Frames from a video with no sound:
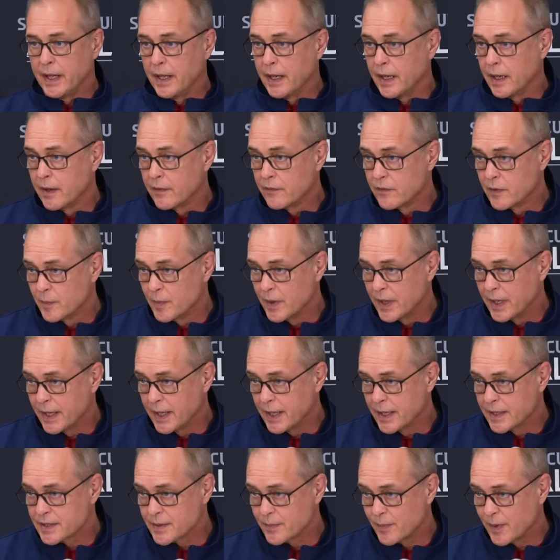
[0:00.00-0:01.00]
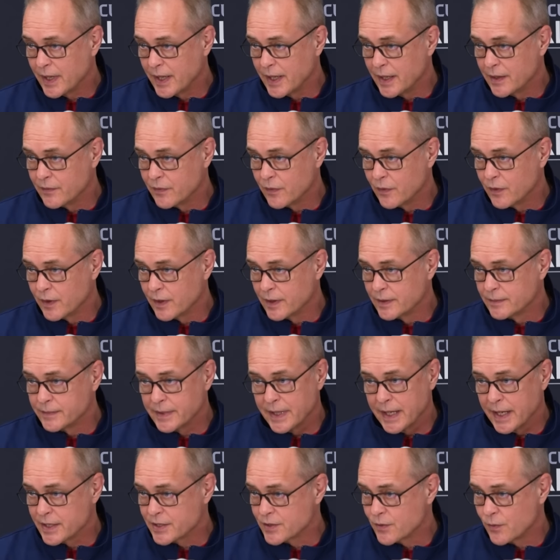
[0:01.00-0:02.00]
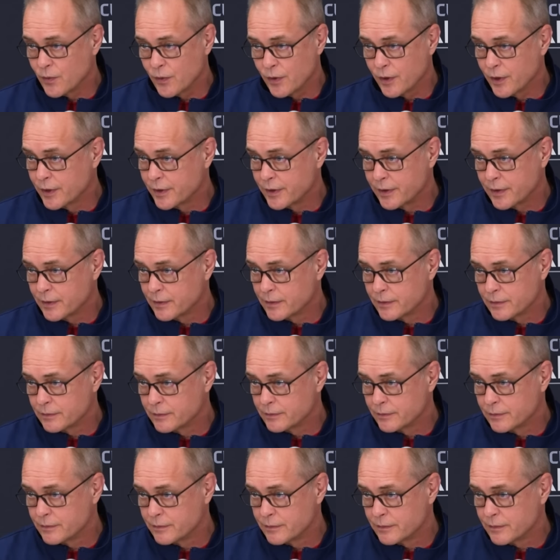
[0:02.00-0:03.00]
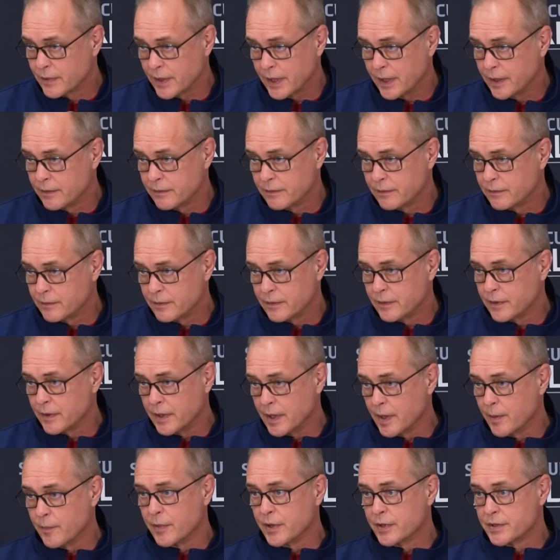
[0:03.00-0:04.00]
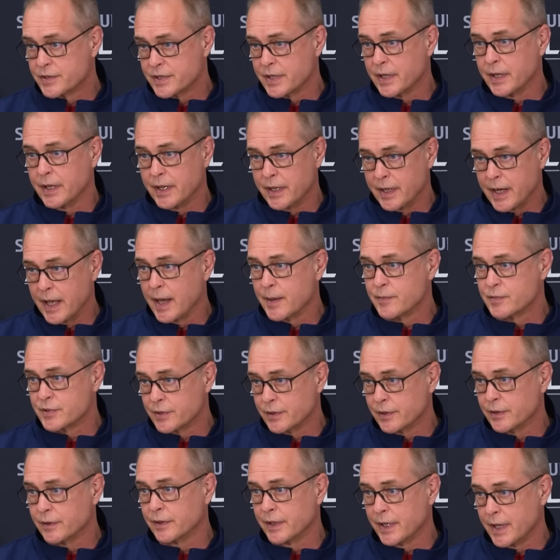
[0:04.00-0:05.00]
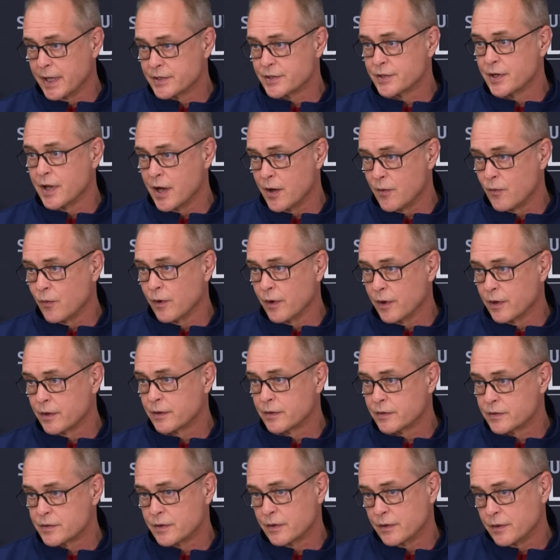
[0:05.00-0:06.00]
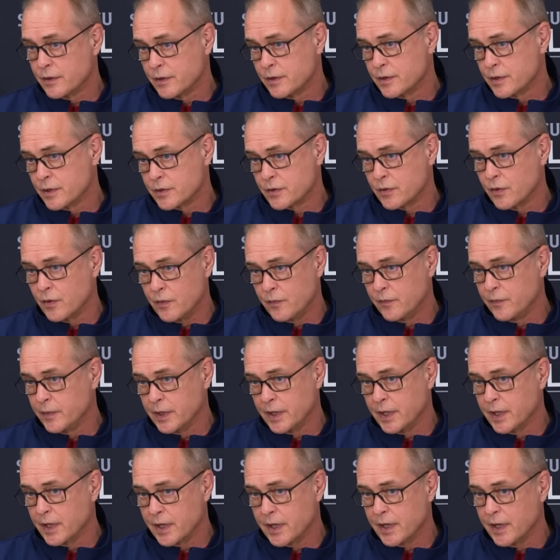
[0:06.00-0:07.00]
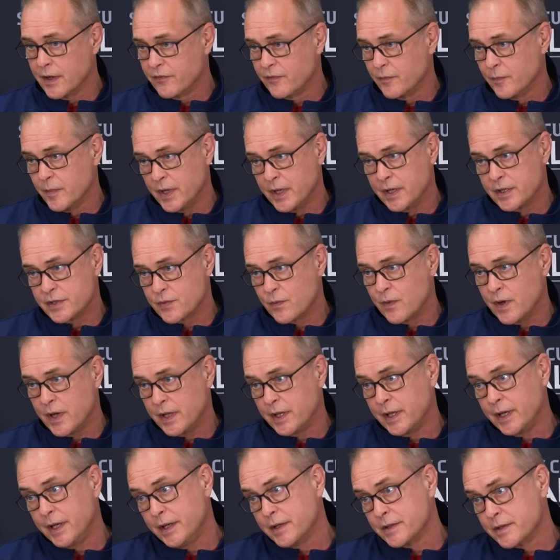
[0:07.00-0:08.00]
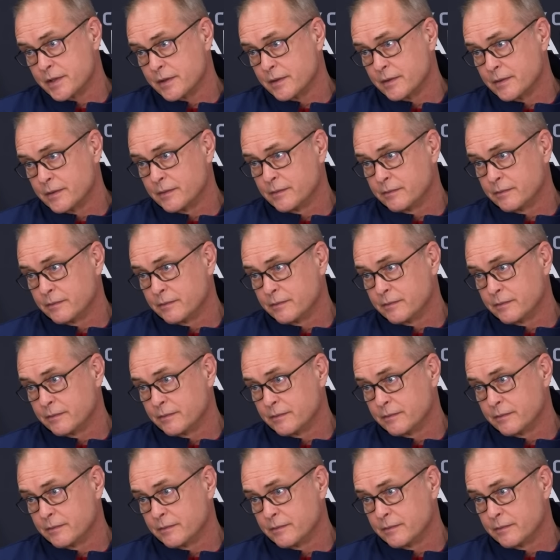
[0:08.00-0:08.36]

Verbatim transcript: Everybody has a plan for it. Hasn't worked, right? The numbers say it absolutely has not worked. So you just hope you get enough minutes while it is.